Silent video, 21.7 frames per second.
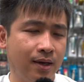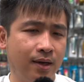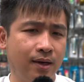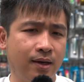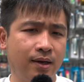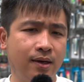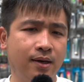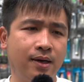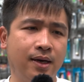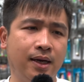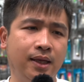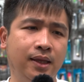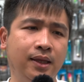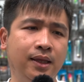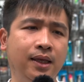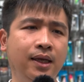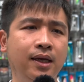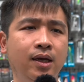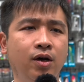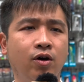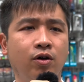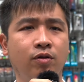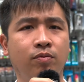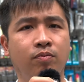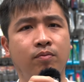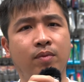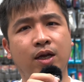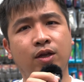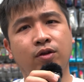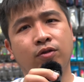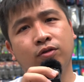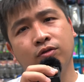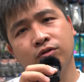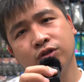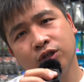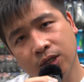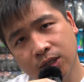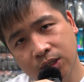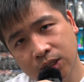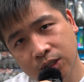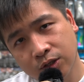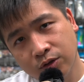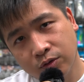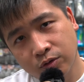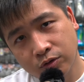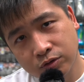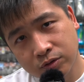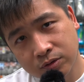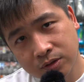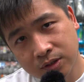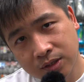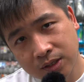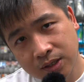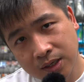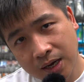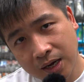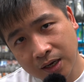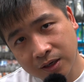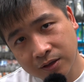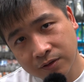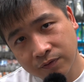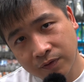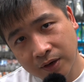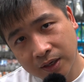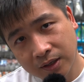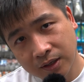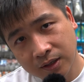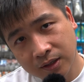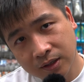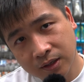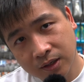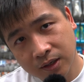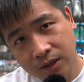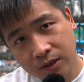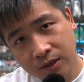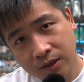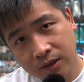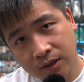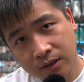Uh, I think on my YouTube channel, you also see us fighting the